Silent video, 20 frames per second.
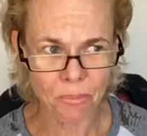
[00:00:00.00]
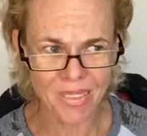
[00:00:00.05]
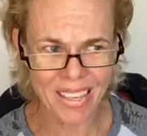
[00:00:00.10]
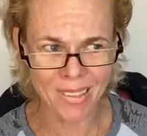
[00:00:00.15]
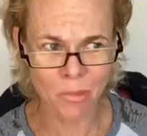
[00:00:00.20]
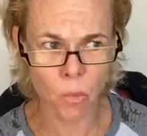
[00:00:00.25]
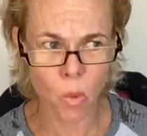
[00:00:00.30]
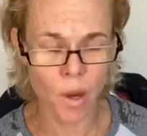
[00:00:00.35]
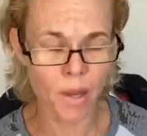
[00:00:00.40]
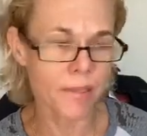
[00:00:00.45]

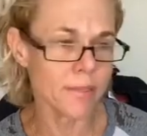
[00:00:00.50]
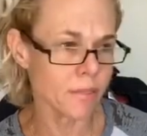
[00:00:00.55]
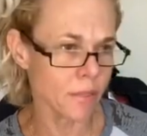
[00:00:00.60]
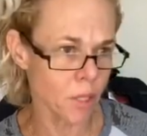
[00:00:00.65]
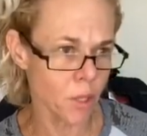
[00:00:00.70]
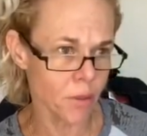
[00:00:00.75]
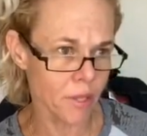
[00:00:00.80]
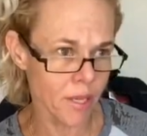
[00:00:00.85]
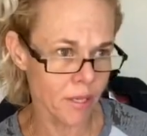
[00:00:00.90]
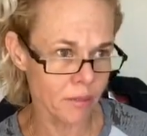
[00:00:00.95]
And why is
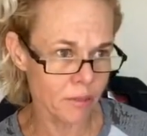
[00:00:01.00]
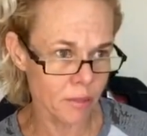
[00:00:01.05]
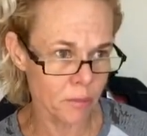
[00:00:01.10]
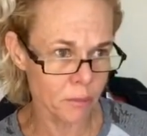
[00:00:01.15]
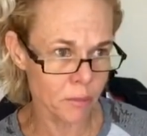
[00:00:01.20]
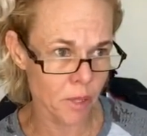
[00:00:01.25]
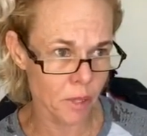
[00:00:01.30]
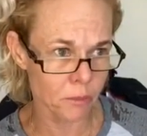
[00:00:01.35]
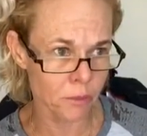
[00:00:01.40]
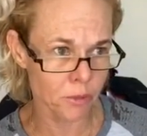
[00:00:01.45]
it okay
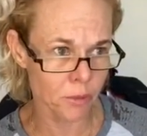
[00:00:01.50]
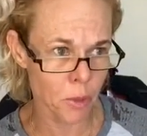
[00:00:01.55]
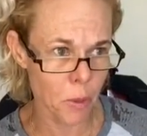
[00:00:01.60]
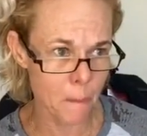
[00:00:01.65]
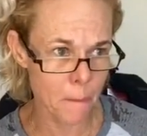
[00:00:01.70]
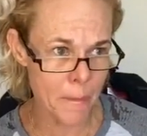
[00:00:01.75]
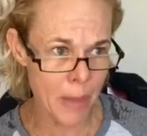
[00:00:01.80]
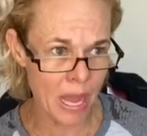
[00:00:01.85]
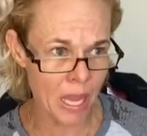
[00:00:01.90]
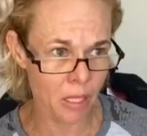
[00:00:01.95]
sometimes for
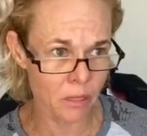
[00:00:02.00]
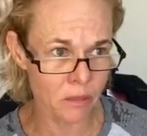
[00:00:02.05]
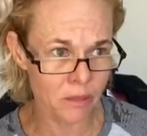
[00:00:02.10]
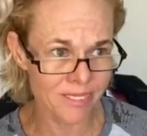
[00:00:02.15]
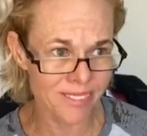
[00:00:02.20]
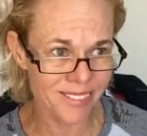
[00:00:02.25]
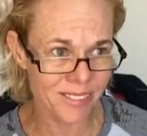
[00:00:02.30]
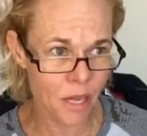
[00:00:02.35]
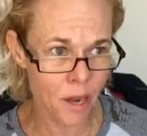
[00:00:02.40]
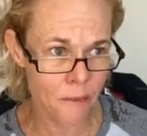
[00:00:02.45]
a man
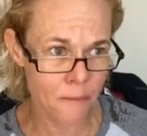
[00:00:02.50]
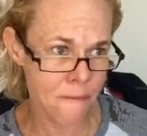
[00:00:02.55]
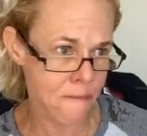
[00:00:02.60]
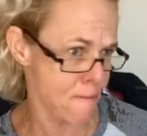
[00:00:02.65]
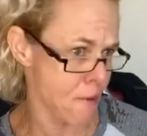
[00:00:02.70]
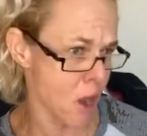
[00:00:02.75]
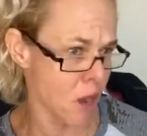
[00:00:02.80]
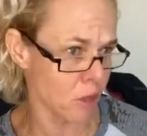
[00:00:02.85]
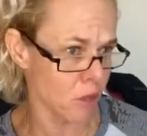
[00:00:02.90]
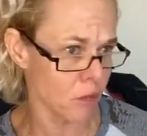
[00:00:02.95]
to say
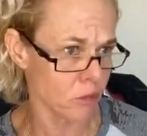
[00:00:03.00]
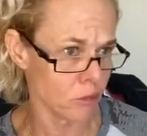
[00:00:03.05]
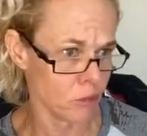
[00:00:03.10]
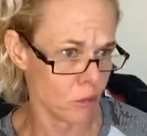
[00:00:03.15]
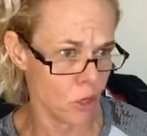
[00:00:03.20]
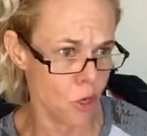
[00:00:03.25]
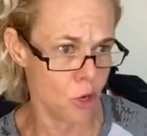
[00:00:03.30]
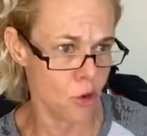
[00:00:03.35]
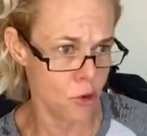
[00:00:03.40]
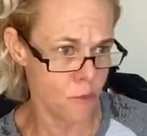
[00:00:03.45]
fuck?
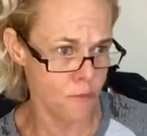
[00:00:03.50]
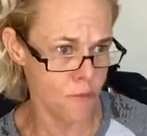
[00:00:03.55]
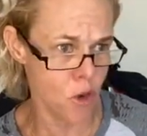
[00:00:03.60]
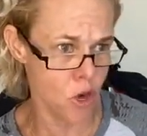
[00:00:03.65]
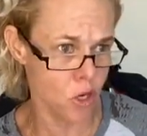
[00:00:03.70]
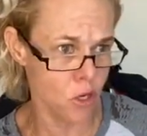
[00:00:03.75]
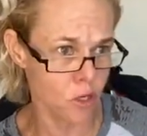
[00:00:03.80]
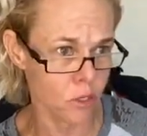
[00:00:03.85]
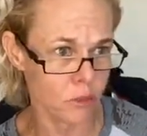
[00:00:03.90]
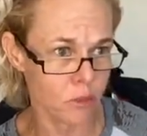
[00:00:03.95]
You're
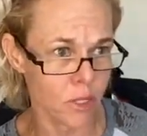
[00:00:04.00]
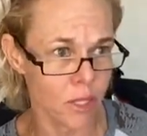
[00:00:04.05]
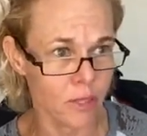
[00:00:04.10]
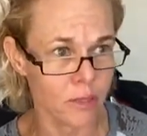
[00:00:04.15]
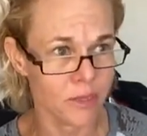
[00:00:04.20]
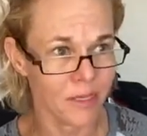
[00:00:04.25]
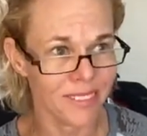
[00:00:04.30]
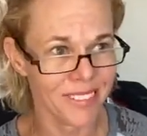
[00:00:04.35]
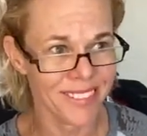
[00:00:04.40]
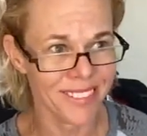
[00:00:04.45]
fuck,
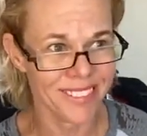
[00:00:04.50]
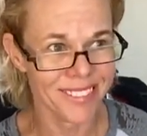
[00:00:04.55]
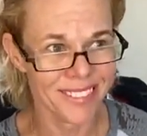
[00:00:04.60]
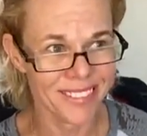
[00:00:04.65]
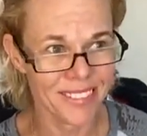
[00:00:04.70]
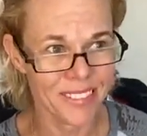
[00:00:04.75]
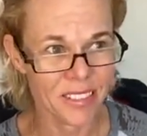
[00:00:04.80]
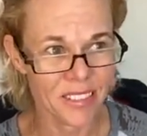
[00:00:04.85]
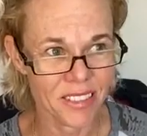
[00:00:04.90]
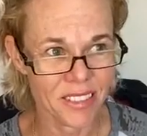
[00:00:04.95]
right?
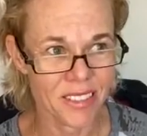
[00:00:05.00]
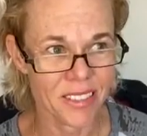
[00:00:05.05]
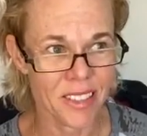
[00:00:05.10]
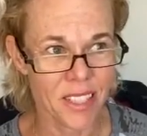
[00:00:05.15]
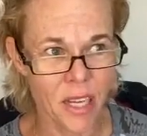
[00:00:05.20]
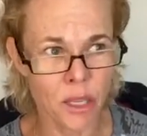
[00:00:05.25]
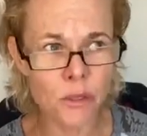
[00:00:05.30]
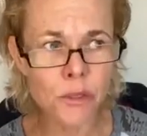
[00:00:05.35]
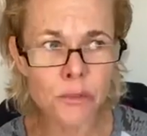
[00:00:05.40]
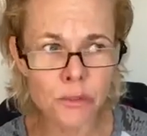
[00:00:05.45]

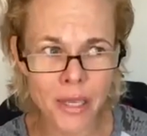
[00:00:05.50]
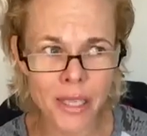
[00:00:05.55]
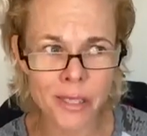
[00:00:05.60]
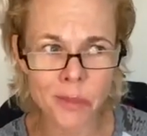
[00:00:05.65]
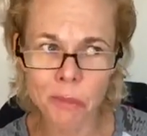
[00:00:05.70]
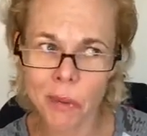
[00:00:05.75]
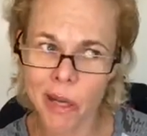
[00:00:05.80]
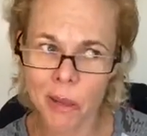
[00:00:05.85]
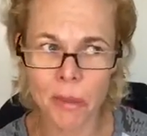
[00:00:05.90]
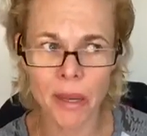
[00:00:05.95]
I was
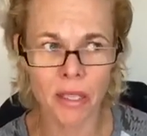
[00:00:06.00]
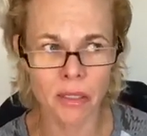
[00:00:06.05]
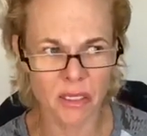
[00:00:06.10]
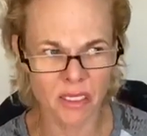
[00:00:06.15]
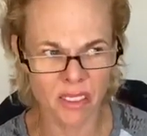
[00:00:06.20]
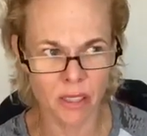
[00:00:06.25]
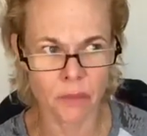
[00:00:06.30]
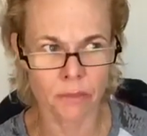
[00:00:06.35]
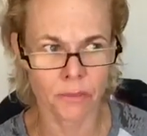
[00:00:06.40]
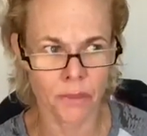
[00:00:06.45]
raised by a man
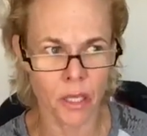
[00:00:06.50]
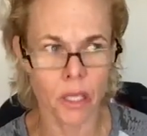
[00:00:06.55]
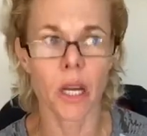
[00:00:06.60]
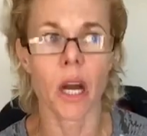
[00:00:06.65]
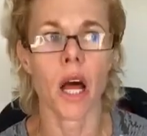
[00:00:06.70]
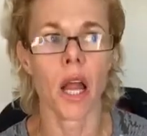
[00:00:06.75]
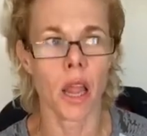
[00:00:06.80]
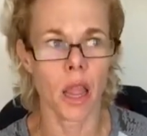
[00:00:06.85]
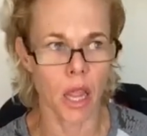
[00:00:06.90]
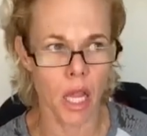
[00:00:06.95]
that said fuck
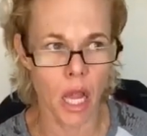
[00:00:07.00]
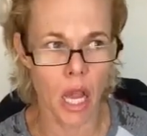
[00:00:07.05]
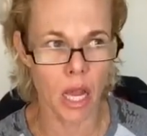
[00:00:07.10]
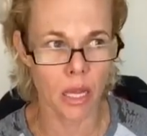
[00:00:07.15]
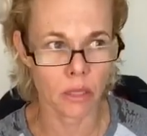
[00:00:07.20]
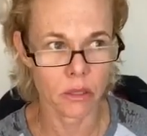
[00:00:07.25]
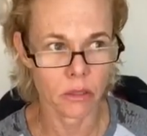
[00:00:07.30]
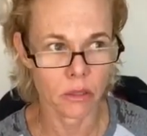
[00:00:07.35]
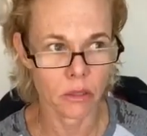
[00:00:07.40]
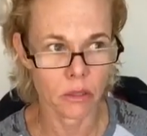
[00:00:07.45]
a
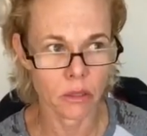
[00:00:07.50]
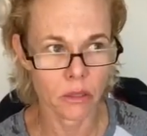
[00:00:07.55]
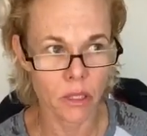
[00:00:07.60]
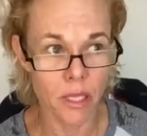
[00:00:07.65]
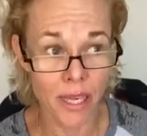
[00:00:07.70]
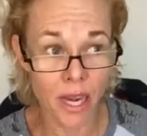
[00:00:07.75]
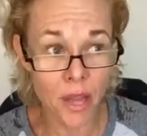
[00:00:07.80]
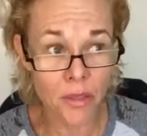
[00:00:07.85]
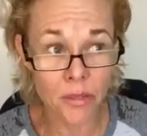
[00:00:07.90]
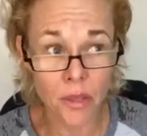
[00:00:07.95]
lot.
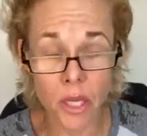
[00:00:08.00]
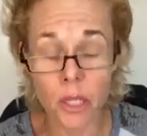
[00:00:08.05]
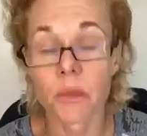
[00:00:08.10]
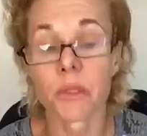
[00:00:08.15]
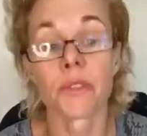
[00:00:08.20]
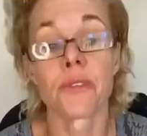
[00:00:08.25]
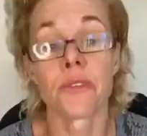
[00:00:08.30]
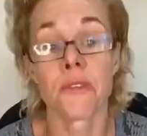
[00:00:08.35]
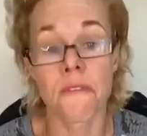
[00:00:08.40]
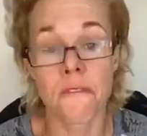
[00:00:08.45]
And I thought it
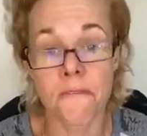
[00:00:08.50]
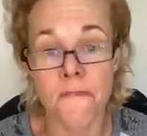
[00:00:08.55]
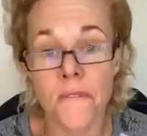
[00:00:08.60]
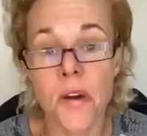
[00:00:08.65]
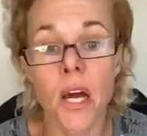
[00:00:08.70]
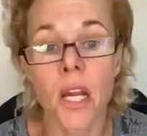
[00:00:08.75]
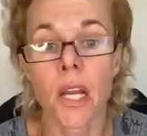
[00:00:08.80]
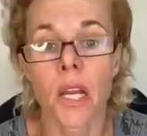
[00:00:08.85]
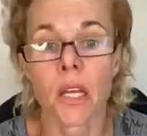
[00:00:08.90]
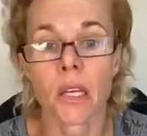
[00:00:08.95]
was
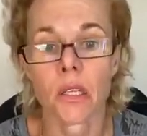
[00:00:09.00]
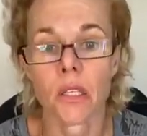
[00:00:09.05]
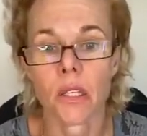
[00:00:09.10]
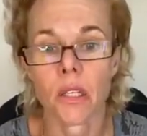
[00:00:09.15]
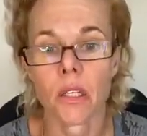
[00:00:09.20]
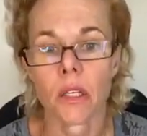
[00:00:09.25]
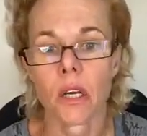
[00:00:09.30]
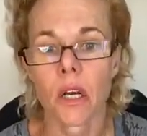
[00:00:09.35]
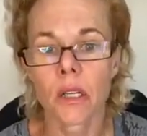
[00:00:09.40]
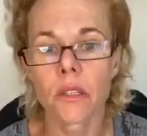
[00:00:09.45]
funny.
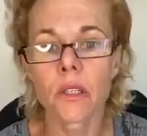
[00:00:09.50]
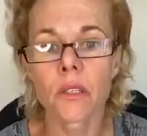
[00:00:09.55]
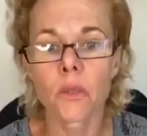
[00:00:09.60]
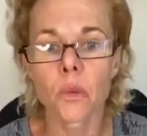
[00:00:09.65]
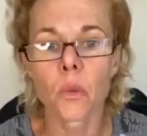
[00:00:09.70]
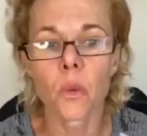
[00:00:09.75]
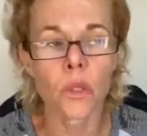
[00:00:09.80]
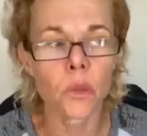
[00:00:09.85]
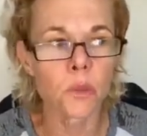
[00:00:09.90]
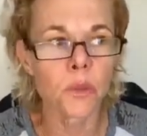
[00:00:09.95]
I thought the
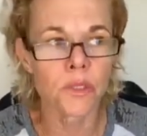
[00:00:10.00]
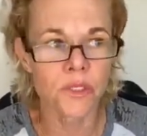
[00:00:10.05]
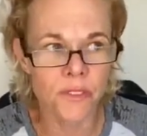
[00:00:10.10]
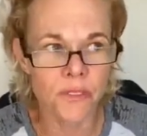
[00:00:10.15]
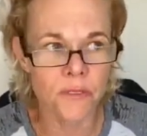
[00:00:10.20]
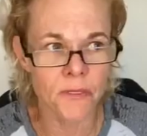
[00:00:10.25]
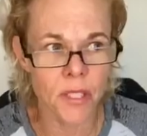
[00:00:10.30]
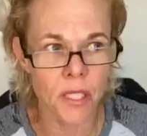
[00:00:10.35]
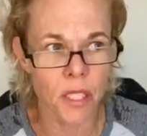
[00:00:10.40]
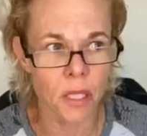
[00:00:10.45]
word was
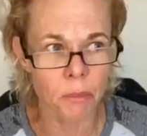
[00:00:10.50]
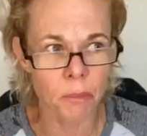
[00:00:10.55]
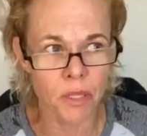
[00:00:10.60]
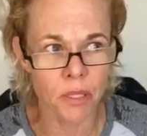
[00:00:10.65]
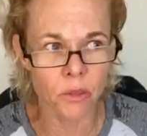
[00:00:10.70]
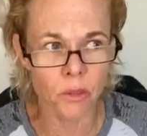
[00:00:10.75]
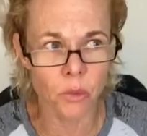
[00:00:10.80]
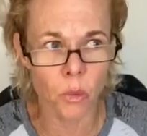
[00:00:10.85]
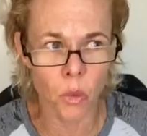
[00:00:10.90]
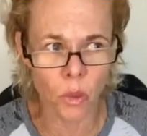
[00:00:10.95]
funny
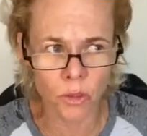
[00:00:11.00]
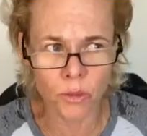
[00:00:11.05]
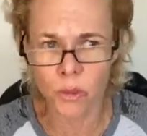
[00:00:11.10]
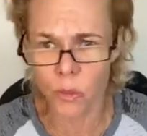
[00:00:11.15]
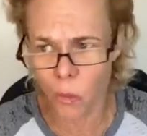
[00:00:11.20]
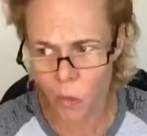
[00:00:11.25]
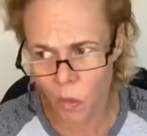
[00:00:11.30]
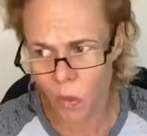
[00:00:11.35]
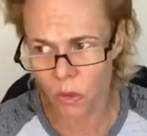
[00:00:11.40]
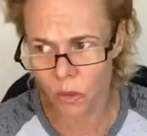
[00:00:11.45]
because words are
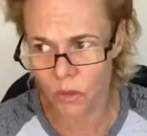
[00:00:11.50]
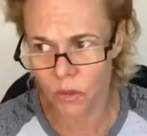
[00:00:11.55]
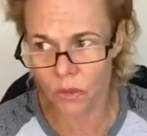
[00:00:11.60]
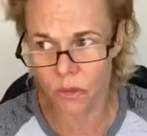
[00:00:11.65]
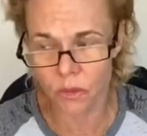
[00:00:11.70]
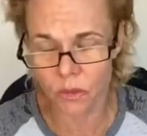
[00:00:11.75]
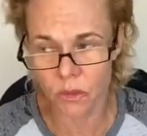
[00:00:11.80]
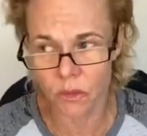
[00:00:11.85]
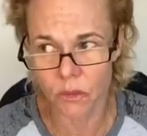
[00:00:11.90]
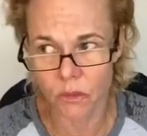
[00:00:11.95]

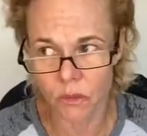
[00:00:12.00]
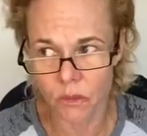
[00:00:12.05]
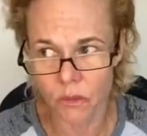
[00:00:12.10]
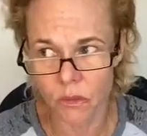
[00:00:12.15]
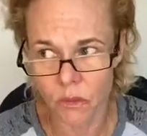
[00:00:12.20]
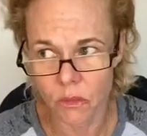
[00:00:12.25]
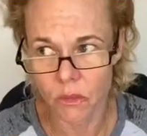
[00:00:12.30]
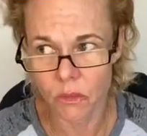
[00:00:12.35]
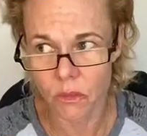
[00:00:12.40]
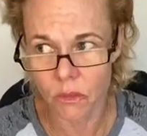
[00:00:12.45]
words,
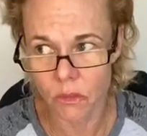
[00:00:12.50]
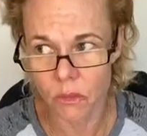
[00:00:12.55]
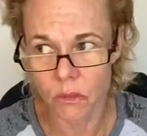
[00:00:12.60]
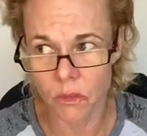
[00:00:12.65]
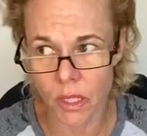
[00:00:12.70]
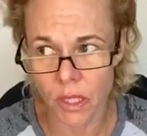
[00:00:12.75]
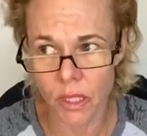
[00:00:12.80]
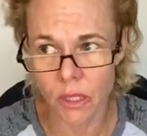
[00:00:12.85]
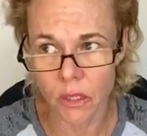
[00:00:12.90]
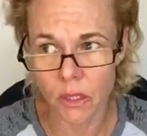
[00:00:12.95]

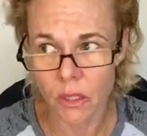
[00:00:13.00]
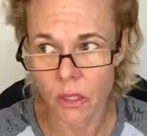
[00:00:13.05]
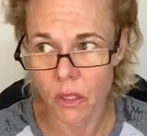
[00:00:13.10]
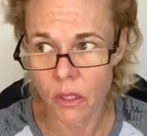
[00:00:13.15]
right?